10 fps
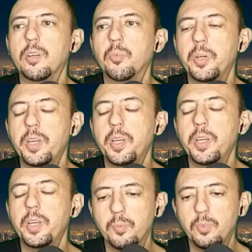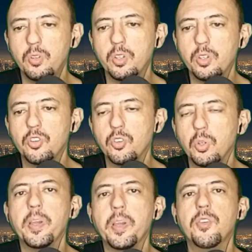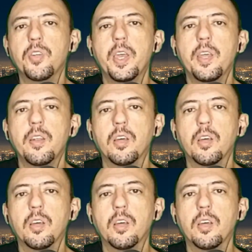where you can still maintain